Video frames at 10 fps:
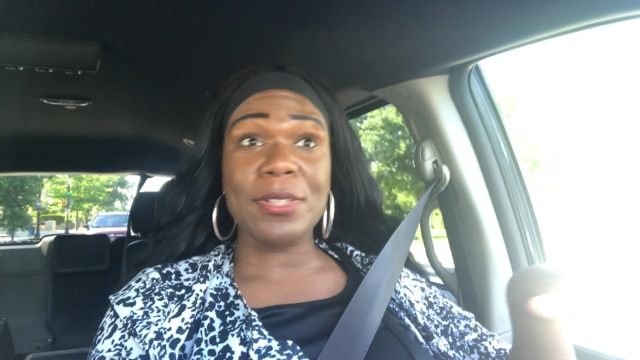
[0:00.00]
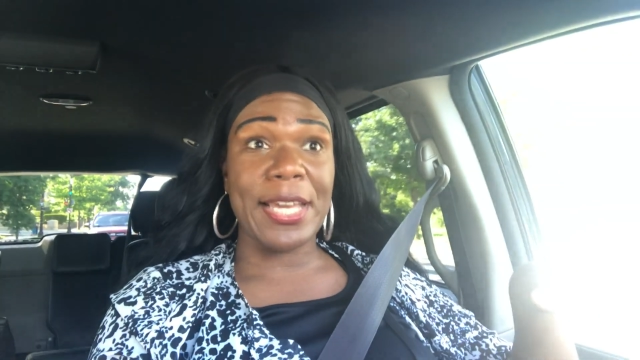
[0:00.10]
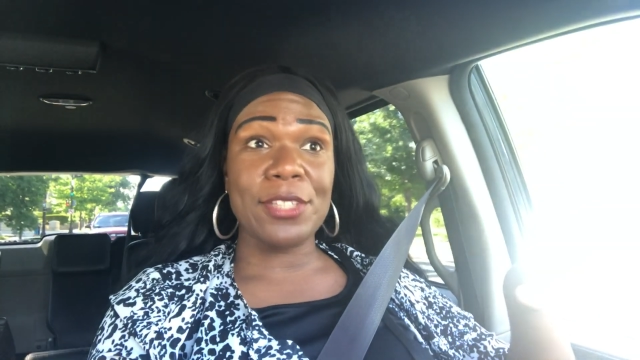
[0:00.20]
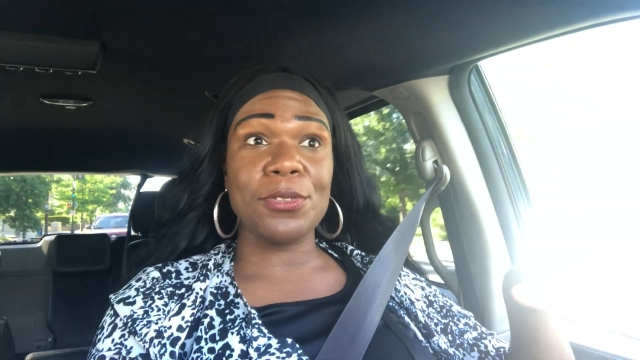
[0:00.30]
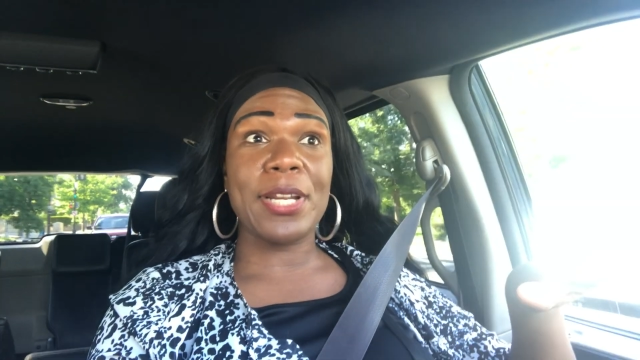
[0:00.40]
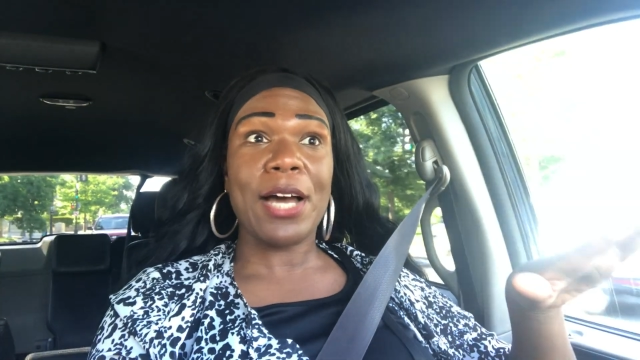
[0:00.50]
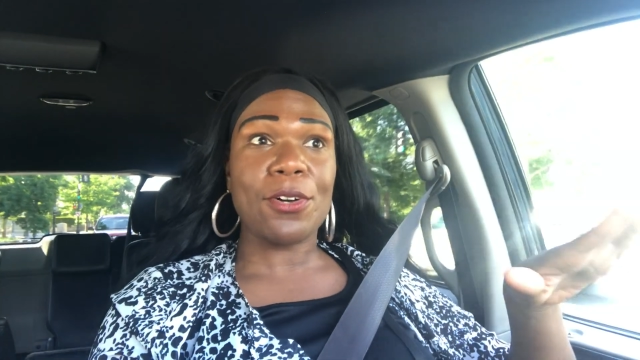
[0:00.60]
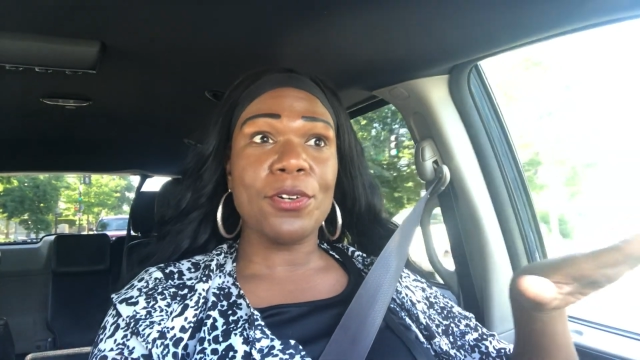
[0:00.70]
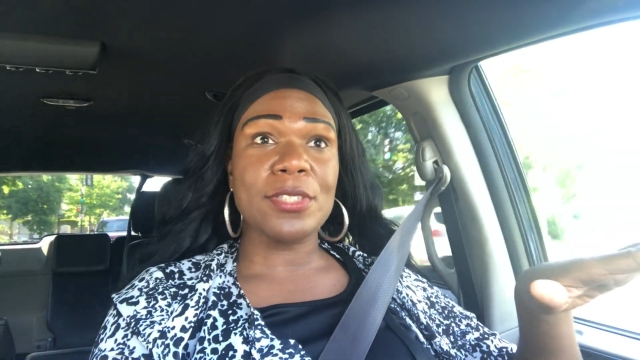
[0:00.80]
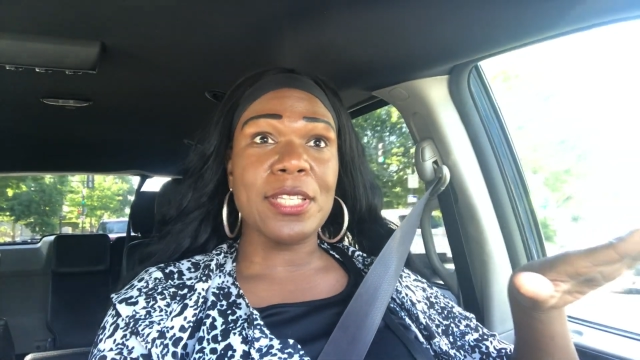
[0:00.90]
like doing
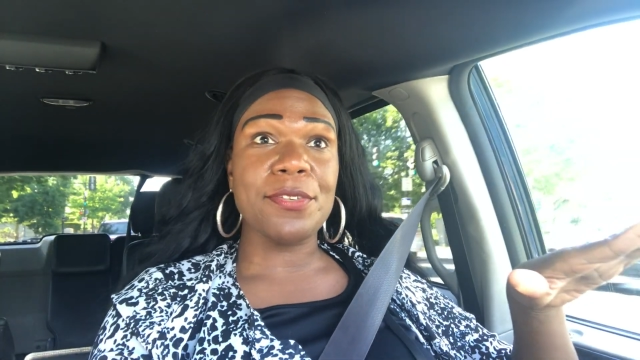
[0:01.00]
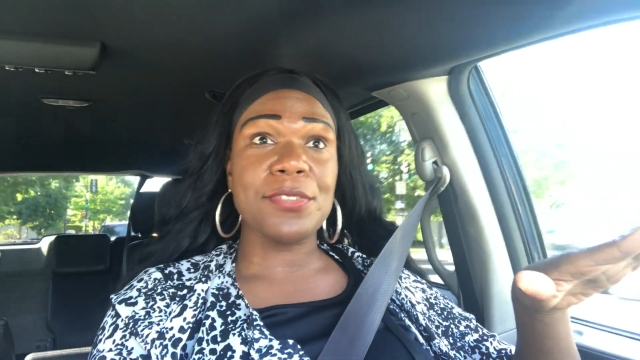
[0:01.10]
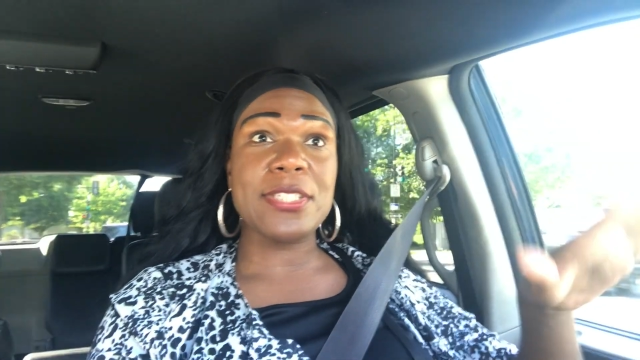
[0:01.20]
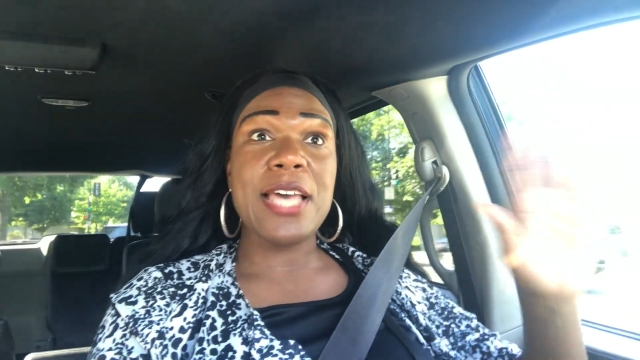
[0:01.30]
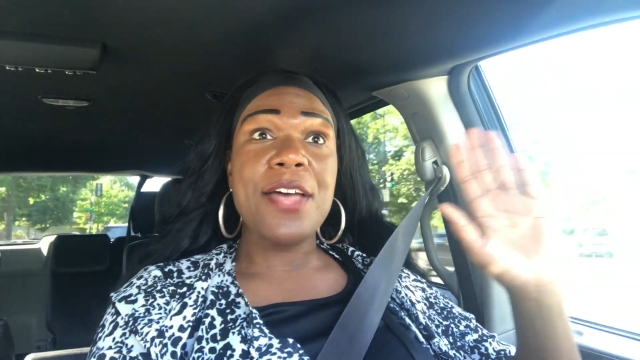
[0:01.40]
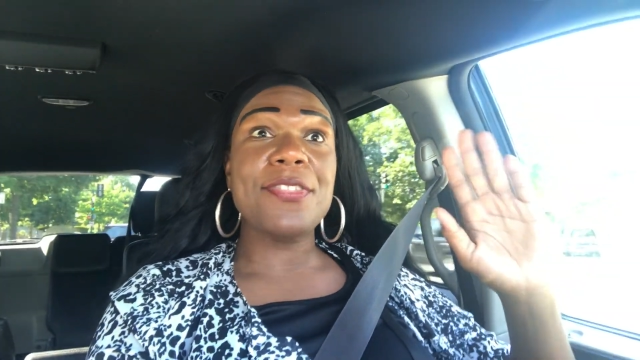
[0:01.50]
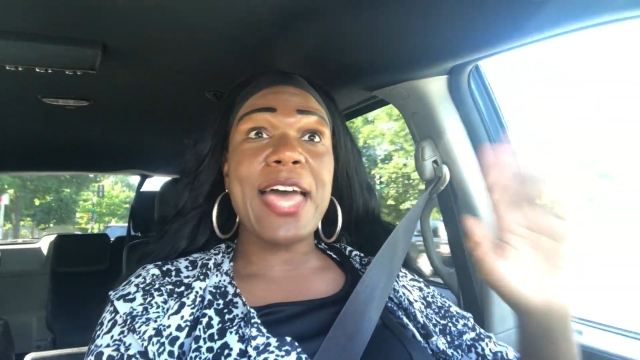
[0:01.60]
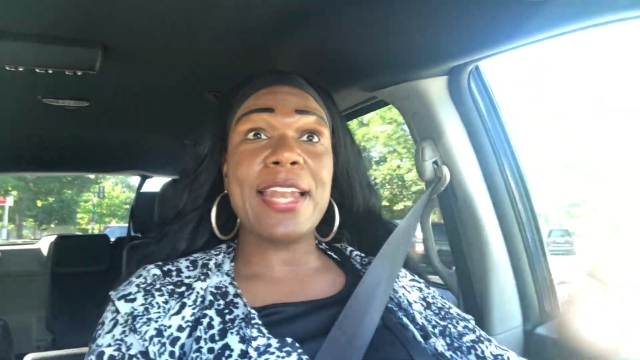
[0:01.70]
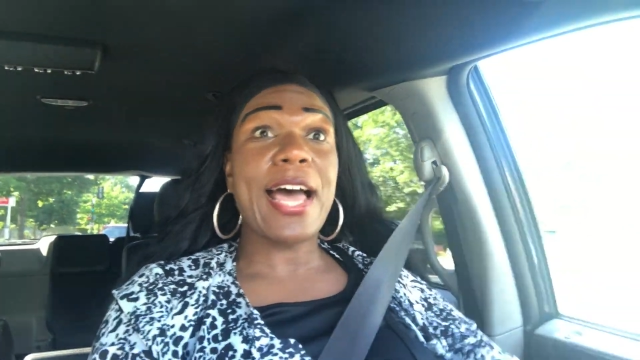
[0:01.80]
alcohol deliveries, that